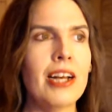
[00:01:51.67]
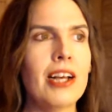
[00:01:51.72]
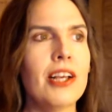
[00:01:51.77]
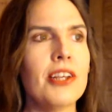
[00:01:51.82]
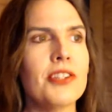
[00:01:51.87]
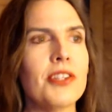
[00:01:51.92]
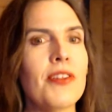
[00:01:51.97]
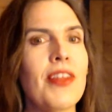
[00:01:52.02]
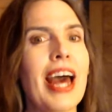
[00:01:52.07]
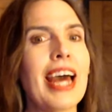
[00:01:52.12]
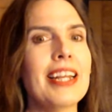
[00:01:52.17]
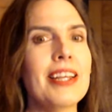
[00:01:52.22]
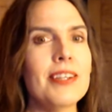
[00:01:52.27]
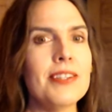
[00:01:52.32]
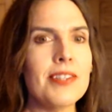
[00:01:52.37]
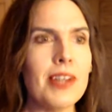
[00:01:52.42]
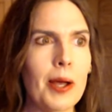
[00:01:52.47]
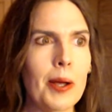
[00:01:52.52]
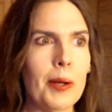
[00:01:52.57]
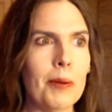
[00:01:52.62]
So that
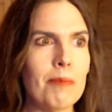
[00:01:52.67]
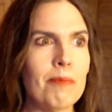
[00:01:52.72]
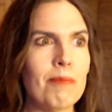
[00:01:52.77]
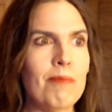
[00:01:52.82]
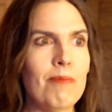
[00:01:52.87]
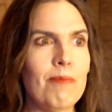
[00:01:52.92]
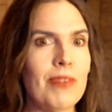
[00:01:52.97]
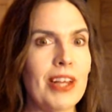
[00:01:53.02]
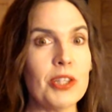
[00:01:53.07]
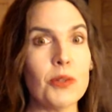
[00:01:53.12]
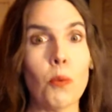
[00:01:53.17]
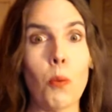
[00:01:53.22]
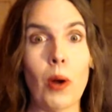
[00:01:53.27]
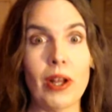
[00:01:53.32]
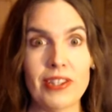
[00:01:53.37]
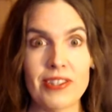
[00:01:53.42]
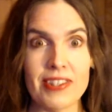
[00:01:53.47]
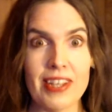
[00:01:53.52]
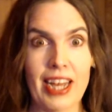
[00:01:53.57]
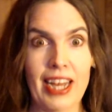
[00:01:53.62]
is um, that's
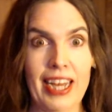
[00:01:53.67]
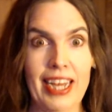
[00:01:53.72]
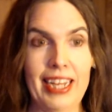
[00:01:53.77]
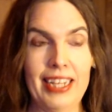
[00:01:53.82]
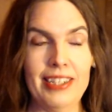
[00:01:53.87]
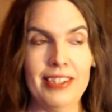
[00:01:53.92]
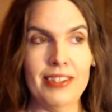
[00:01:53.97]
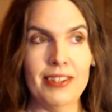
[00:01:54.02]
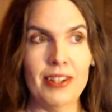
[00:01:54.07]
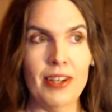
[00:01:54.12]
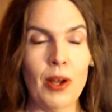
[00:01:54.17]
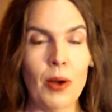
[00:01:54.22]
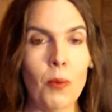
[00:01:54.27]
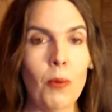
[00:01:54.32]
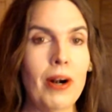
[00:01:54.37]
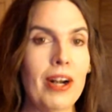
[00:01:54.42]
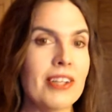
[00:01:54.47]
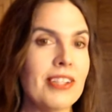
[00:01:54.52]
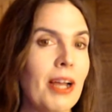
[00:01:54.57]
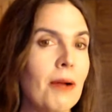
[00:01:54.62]
one side
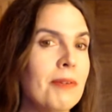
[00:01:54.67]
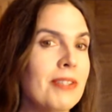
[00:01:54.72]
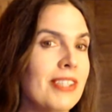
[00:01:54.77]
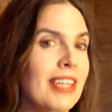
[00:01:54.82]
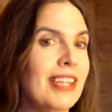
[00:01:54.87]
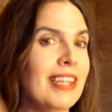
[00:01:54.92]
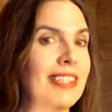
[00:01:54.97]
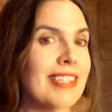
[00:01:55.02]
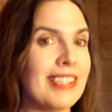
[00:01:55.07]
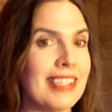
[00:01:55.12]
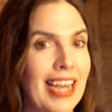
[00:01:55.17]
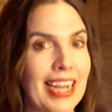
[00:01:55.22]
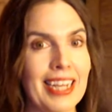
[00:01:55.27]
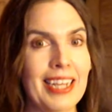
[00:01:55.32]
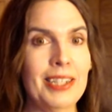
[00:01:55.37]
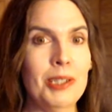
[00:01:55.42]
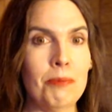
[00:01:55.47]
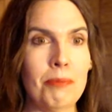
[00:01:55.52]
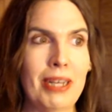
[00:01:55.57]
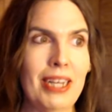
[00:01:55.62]
Whereas I would say the
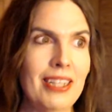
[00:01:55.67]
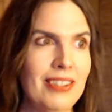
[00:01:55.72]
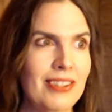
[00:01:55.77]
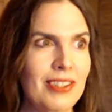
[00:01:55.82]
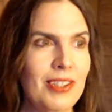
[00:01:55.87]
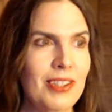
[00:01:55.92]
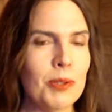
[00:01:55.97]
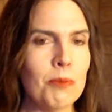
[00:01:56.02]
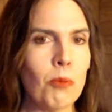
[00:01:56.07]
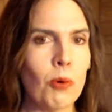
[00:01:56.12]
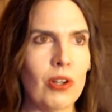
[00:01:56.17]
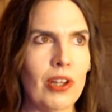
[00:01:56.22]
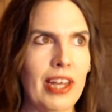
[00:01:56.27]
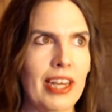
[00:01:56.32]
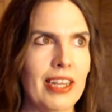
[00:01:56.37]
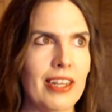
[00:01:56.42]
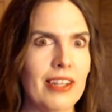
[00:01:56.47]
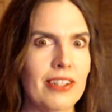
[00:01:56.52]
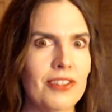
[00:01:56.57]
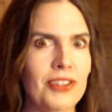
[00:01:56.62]
second bit is more
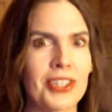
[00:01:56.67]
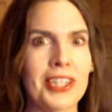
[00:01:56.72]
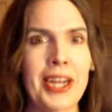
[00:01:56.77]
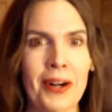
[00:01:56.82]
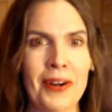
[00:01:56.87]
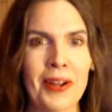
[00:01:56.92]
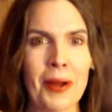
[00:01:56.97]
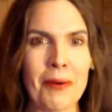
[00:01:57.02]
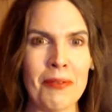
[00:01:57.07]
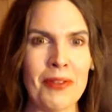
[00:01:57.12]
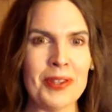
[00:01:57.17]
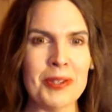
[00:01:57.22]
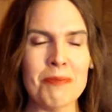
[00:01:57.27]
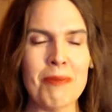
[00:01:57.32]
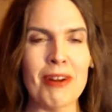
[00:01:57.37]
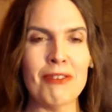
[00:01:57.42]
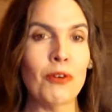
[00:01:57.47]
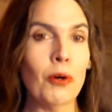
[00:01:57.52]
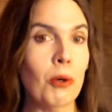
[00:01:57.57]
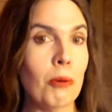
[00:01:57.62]
like to carry on with this
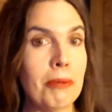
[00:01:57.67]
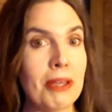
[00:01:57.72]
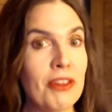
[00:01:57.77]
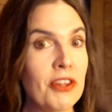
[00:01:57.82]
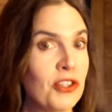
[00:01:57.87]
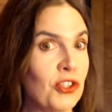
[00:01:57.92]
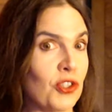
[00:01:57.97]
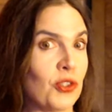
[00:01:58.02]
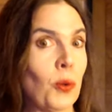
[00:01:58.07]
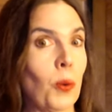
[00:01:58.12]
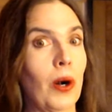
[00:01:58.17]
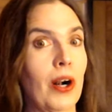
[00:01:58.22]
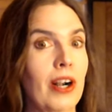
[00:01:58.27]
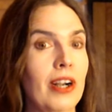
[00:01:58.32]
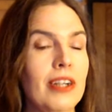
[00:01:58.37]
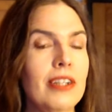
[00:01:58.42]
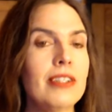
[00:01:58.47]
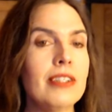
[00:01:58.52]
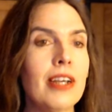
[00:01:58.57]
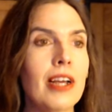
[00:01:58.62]
metaphor would be the
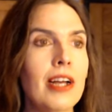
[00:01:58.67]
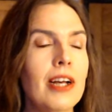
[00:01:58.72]
sword.